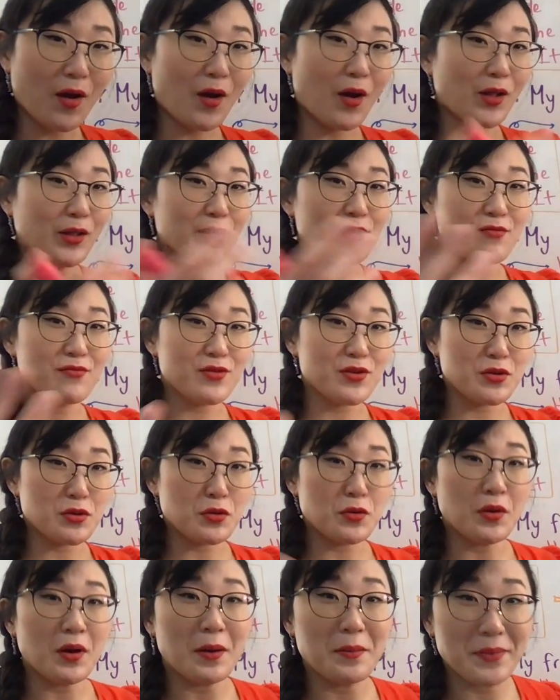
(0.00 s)
all of
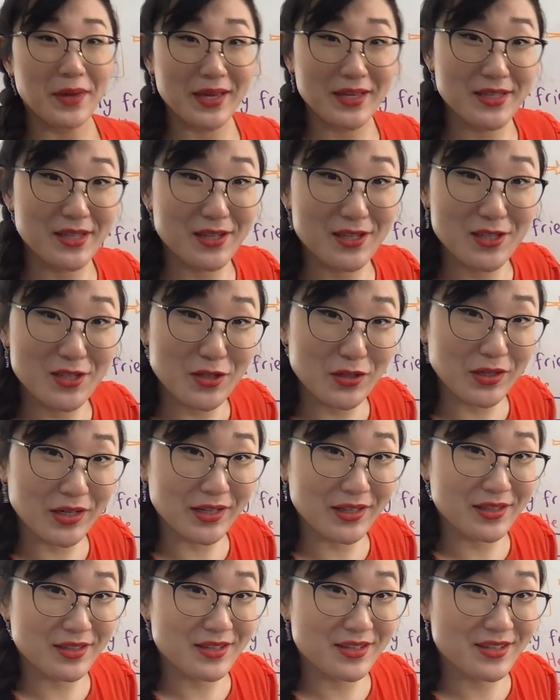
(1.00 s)
you amazing
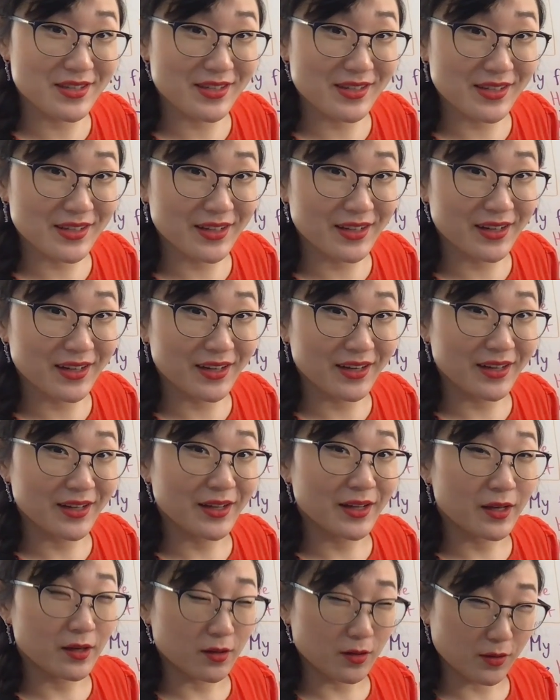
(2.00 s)
students.
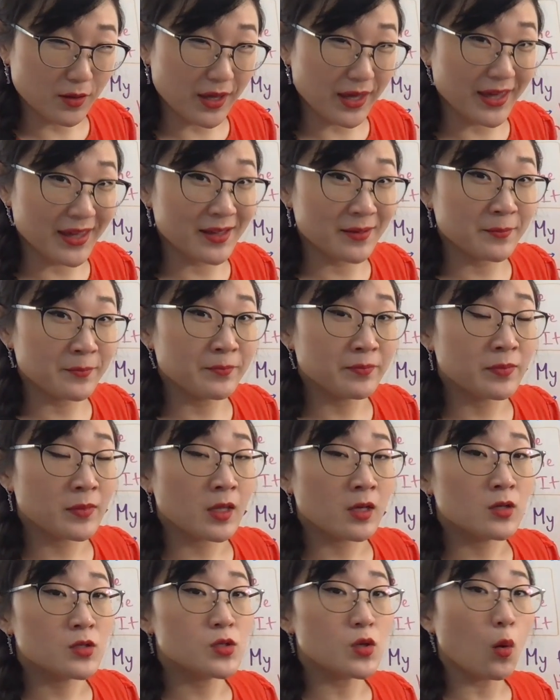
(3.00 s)
Okay?
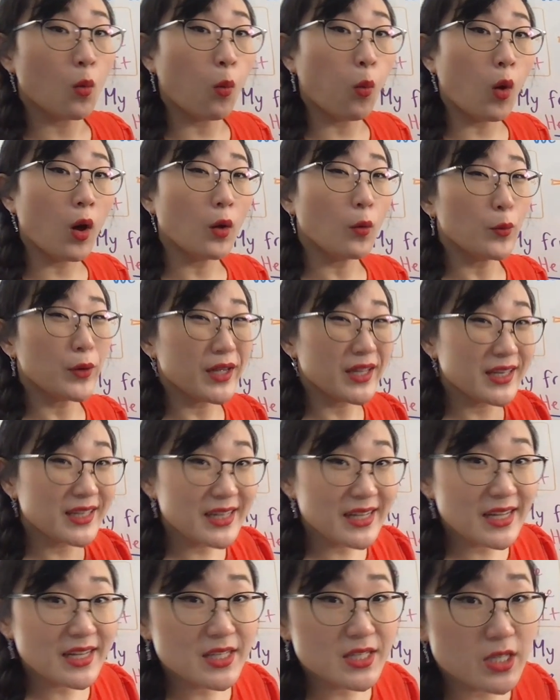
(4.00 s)
So what we
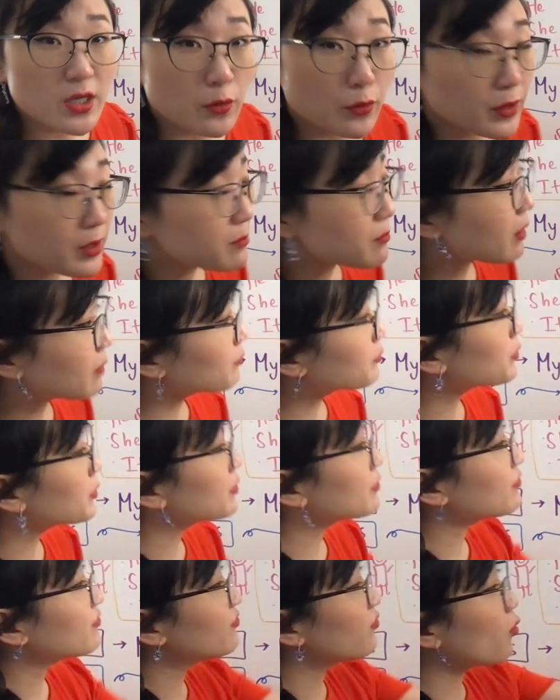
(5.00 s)
need to
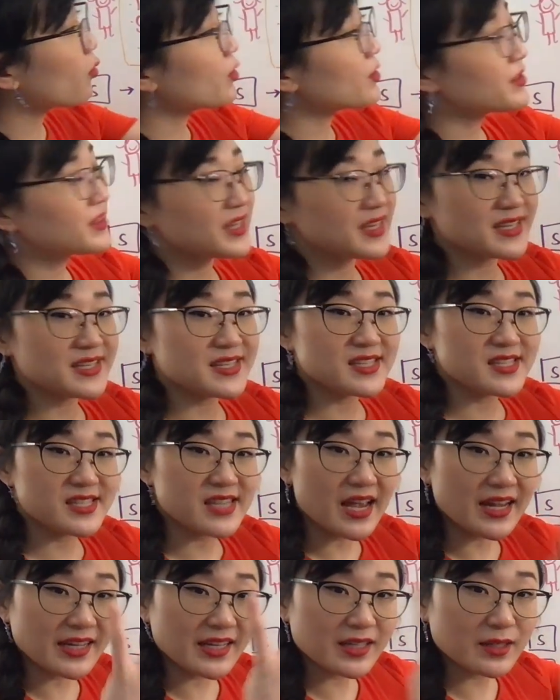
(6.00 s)
remember for the
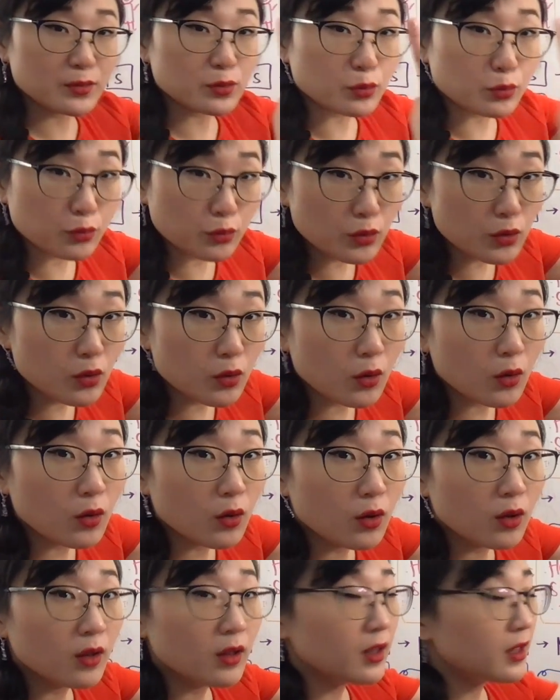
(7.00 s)
second
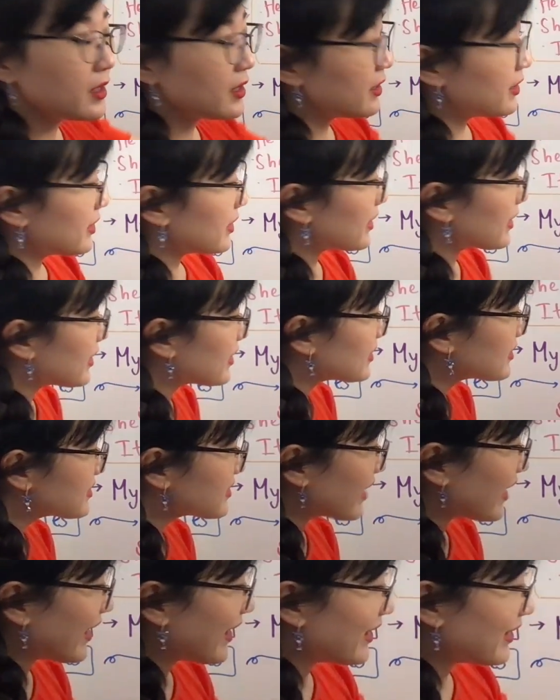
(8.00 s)
rule is
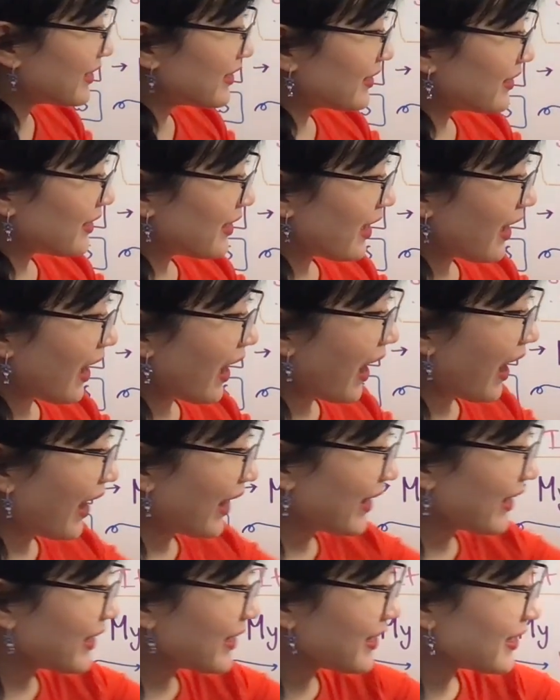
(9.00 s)
that
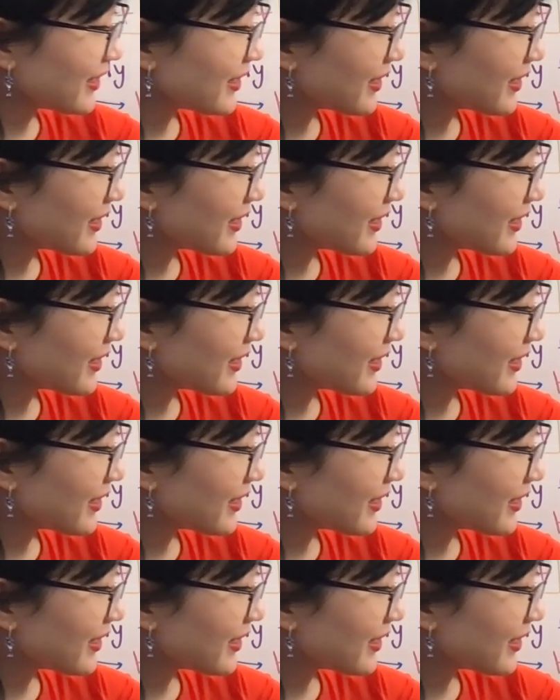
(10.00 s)
I